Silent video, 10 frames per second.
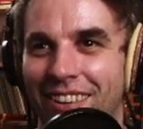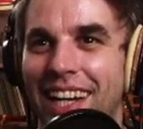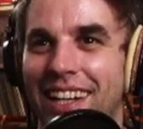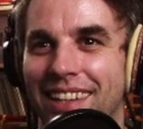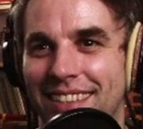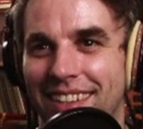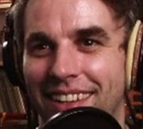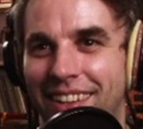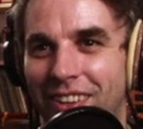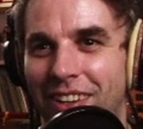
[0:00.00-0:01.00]
Right.
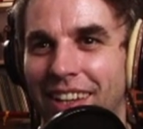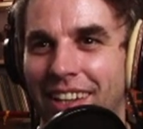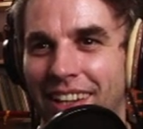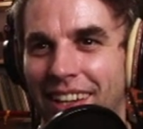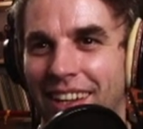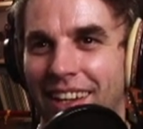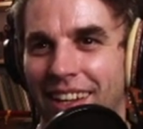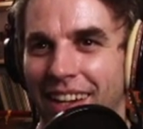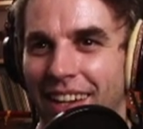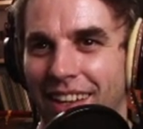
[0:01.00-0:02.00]
So,
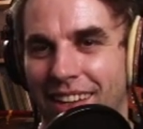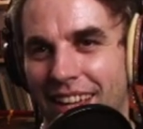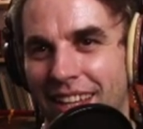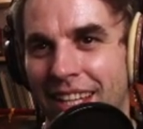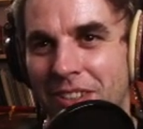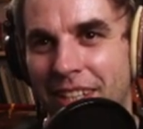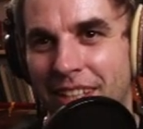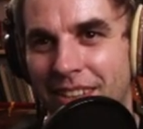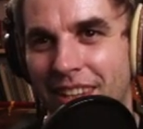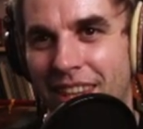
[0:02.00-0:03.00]
and then you
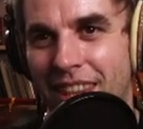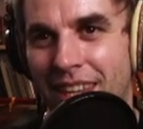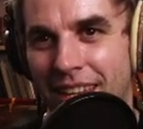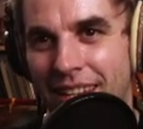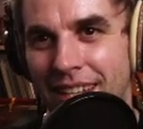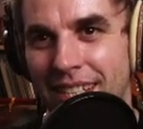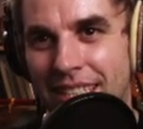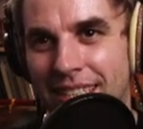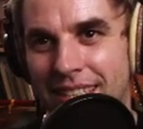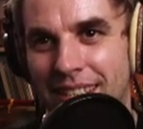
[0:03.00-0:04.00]
killed
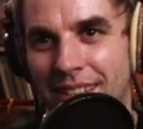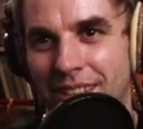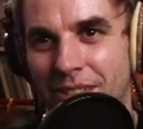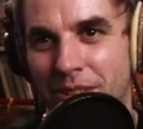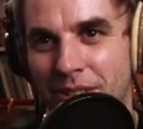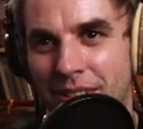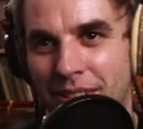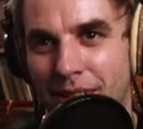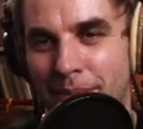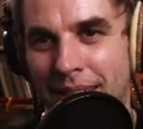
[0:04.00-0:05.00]
this, which
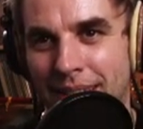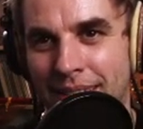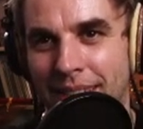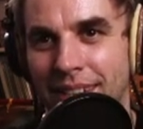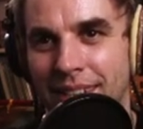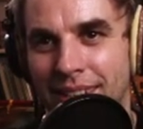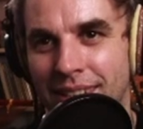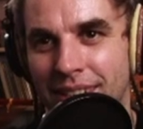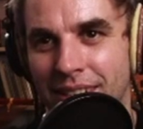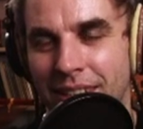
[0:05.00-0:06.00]
was amazing.
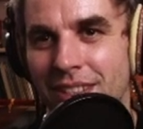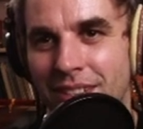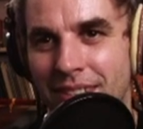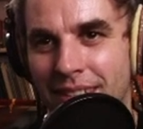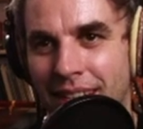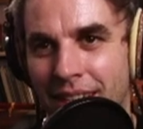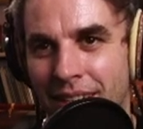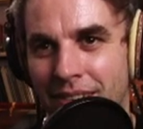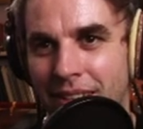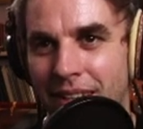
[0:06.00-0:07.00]
Good. Just
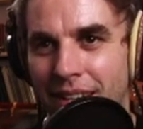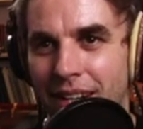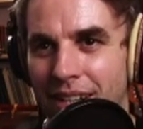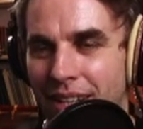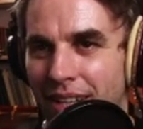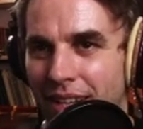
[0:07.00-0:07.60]
taking is good there.